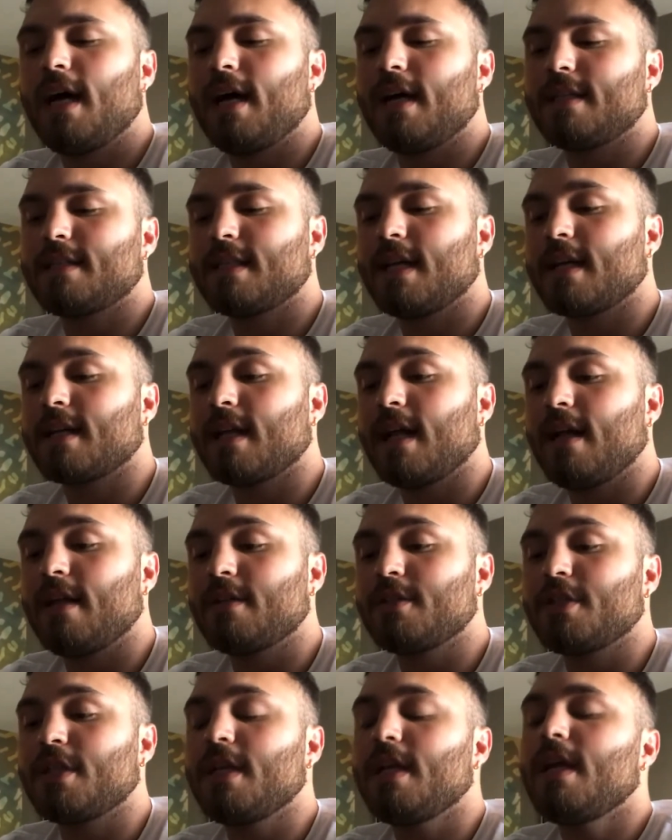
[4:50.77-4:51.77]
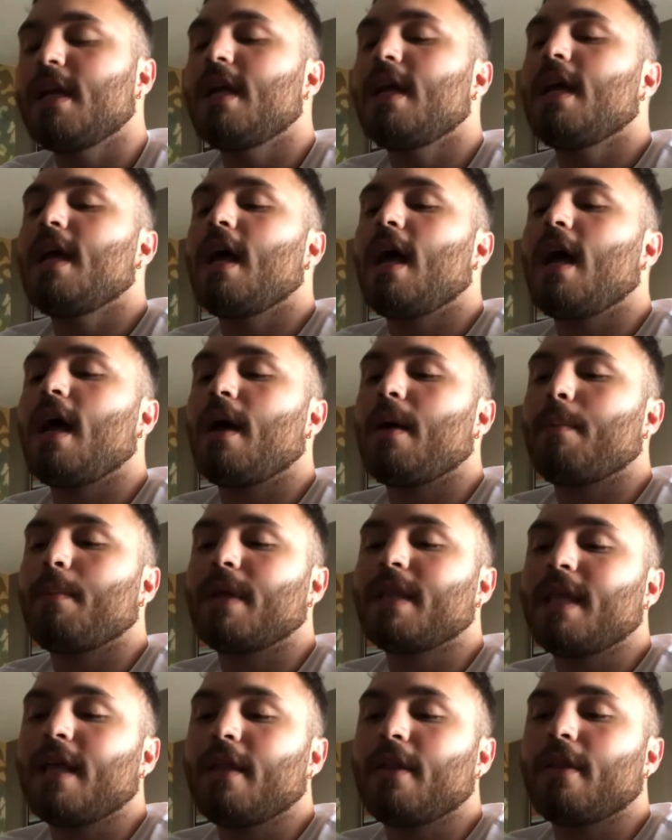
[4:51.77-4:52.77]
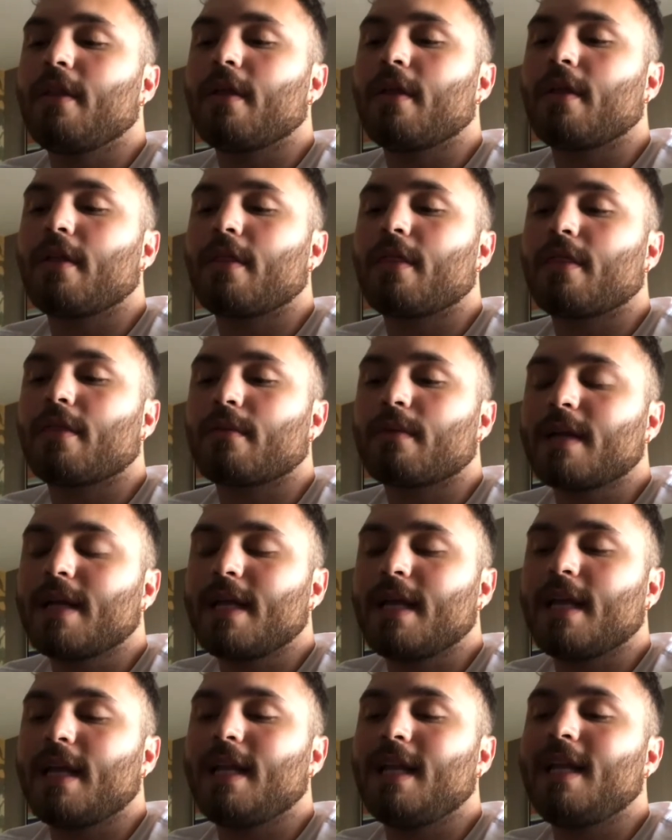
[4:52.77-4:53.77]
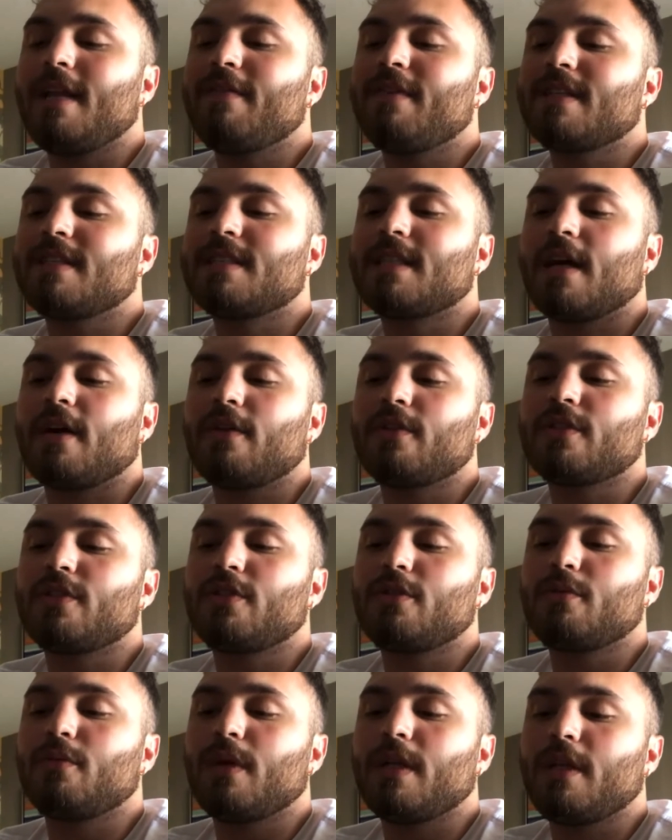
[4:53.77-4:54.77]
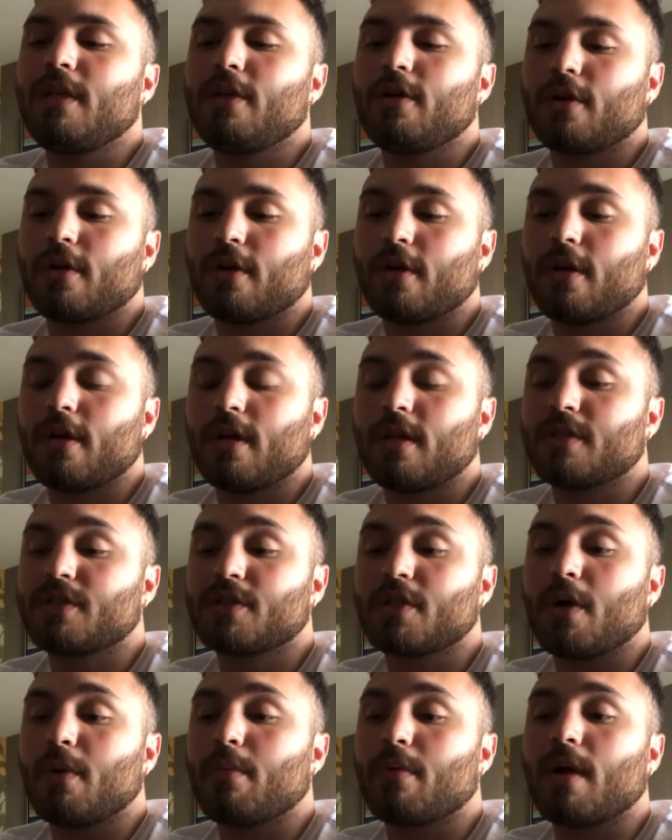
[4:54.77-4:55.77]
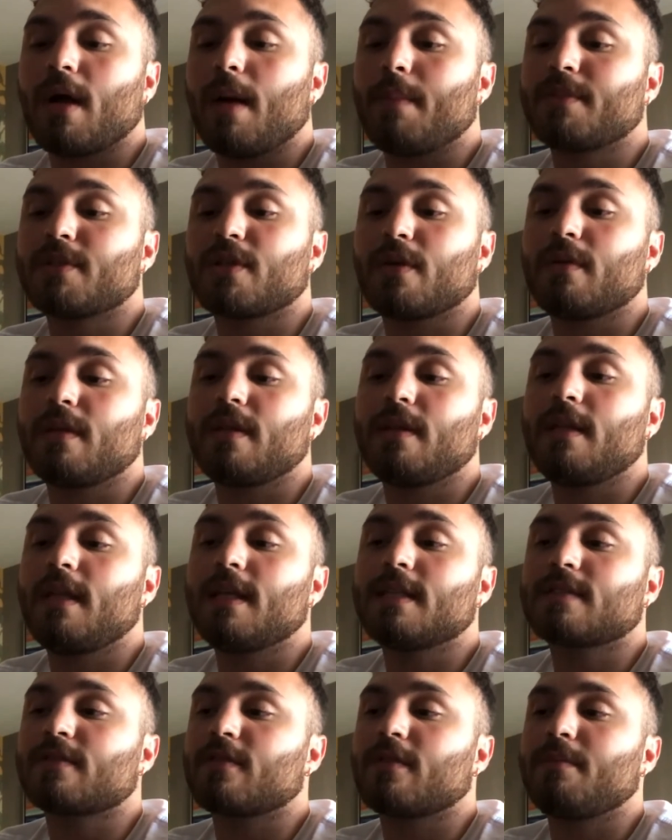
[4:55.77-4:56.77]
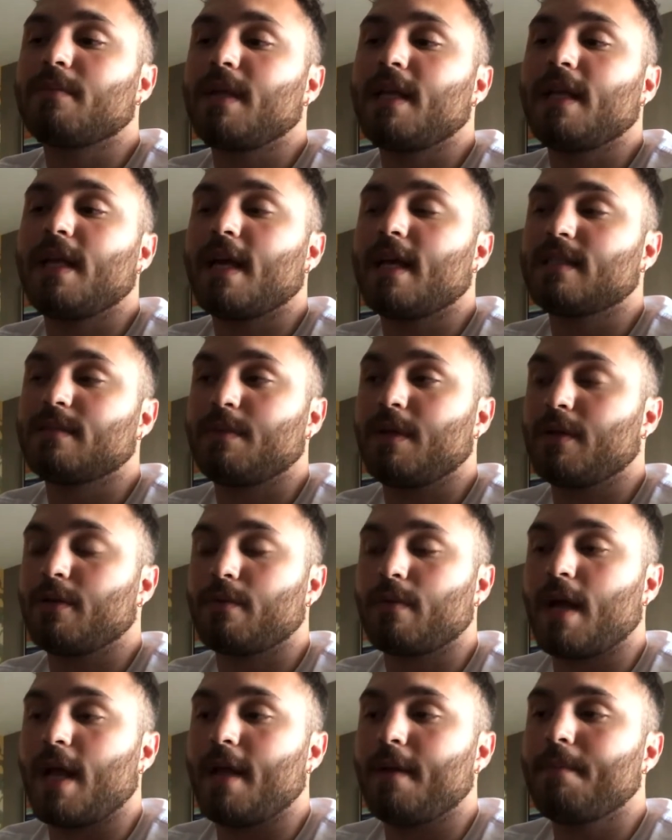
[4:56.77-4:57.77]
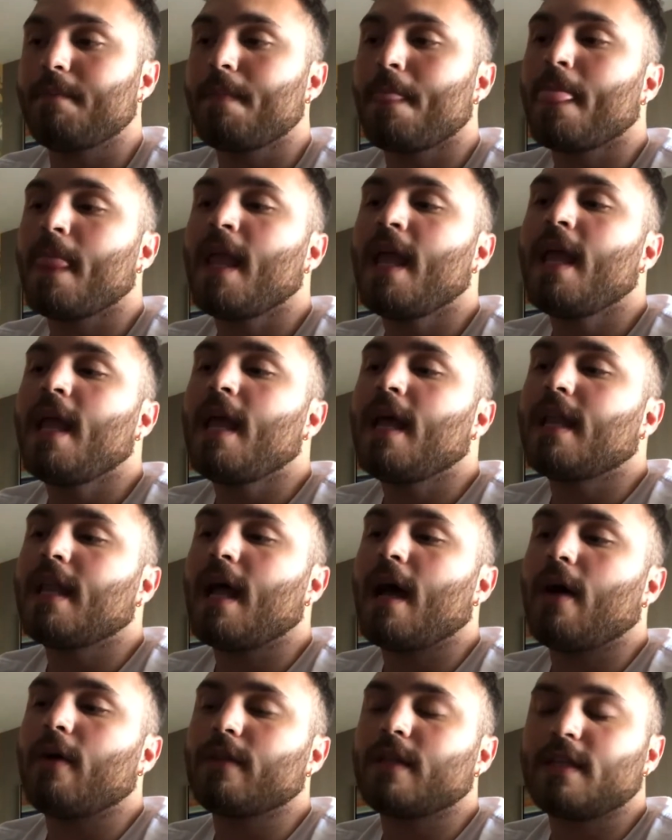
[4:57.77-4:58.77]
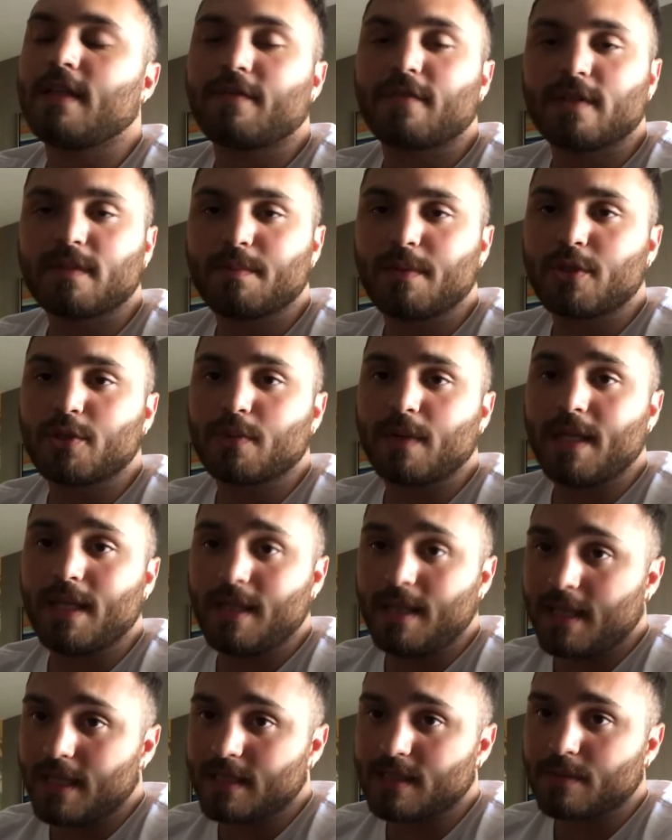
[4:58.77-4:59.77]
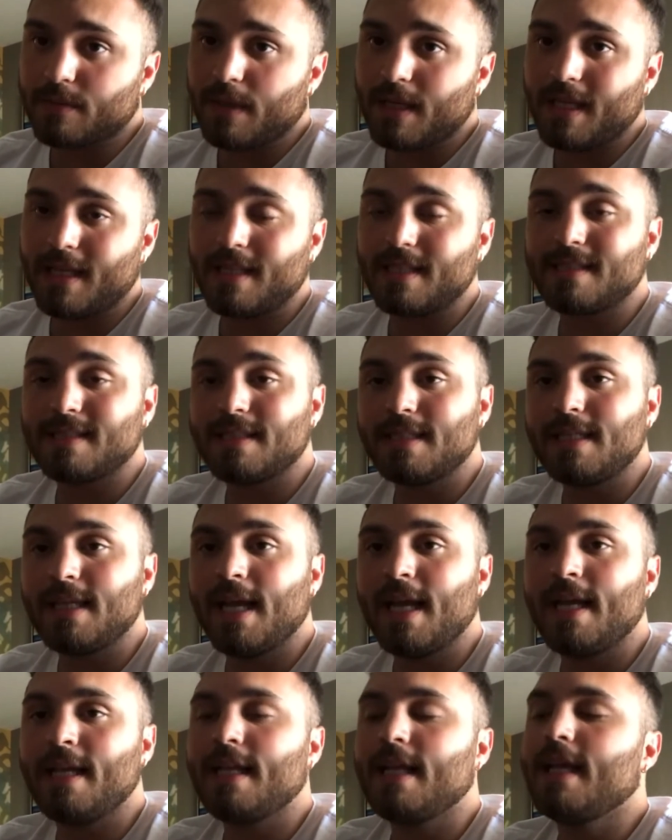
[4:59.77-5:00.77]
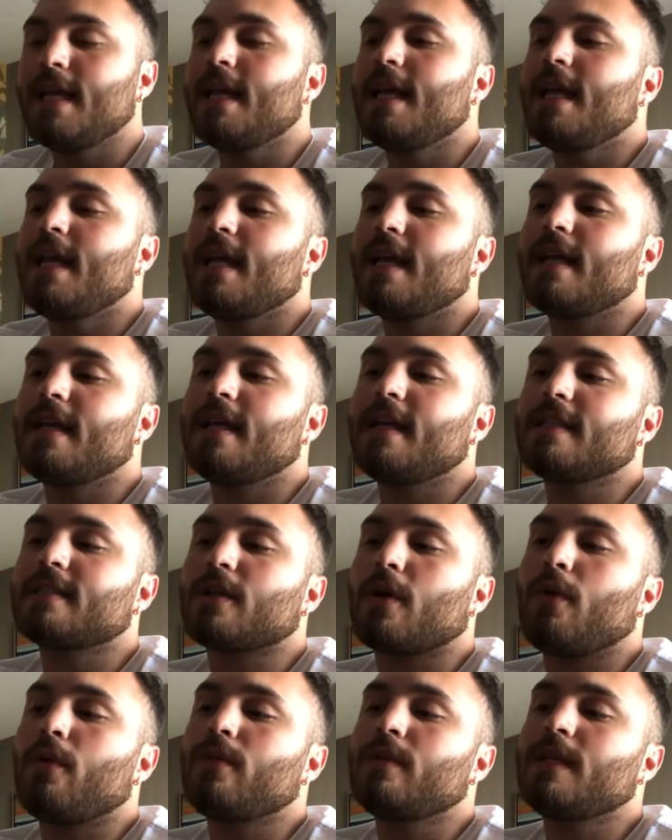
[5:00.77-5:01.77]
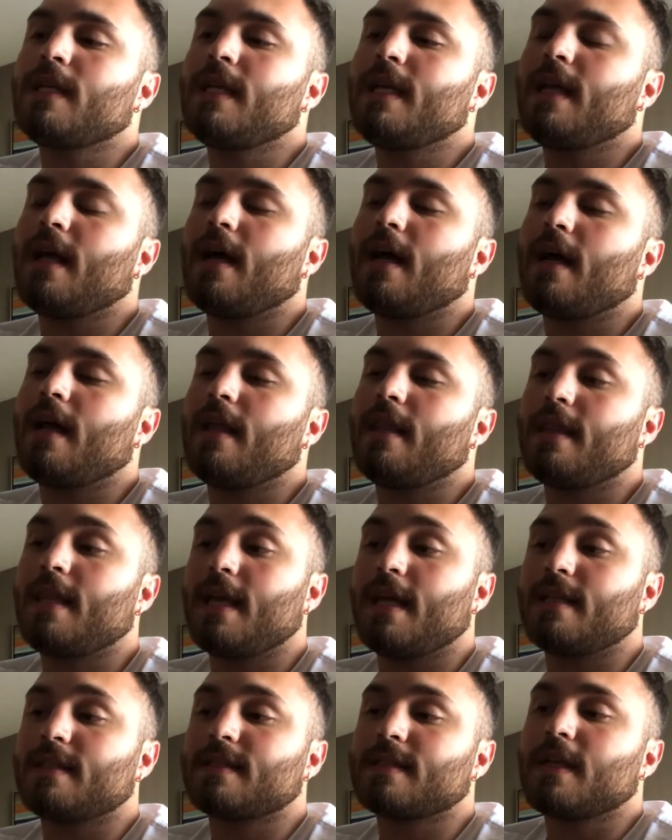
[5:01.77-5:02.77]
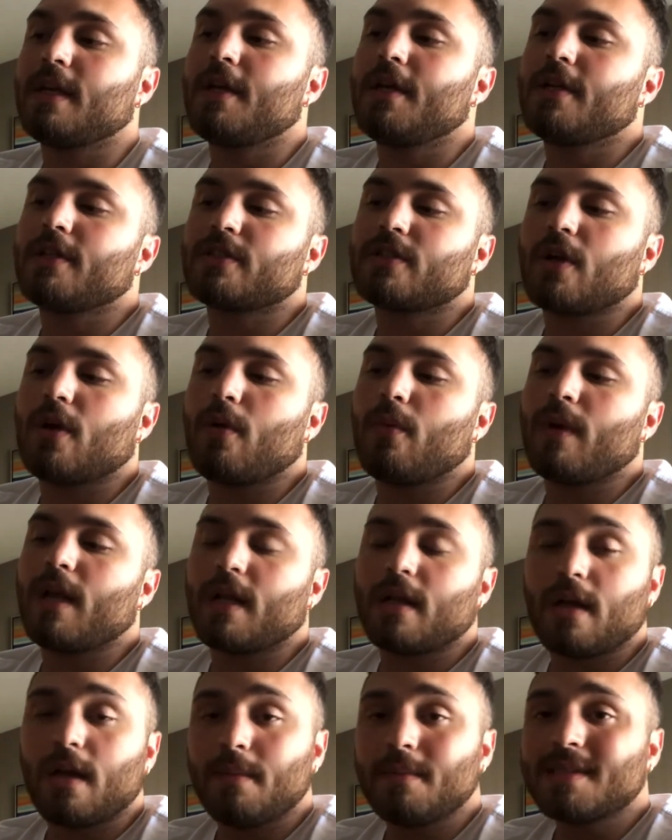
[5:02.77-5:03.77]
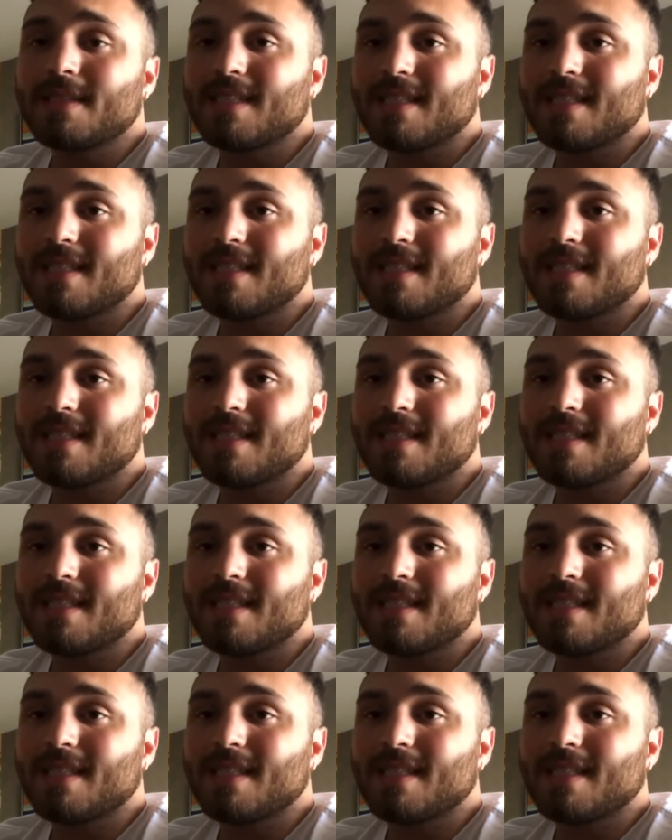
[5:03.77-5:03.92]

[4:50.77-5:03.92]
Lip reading: technology. But then three, it even tells you when you're going to sober up. So this for me has been great. Now, the difference between this one and the C8 is only this. So when it comes to